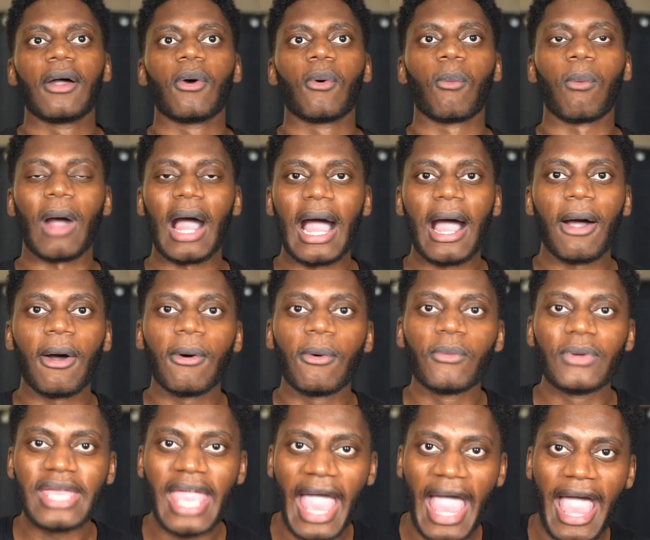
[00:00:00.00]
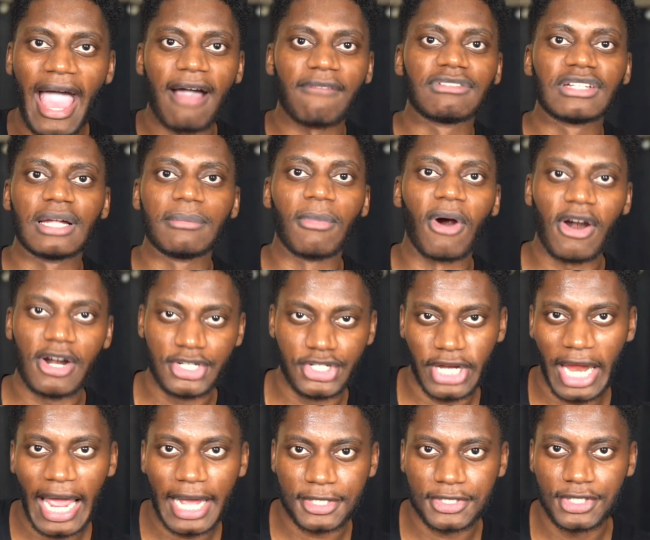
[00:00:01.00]
while we have Lamar
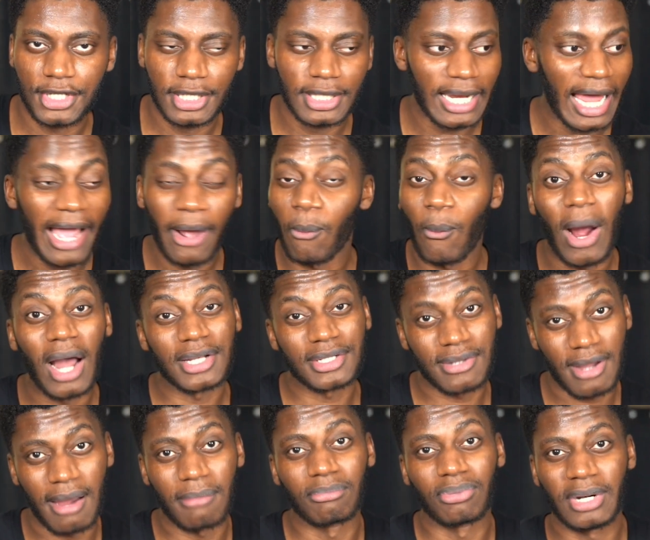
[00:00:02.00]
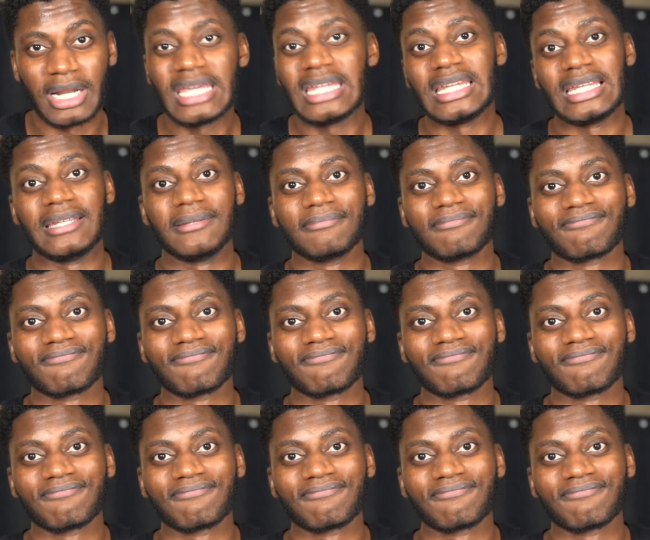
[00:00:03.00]
Jackson, I want Tom Brady.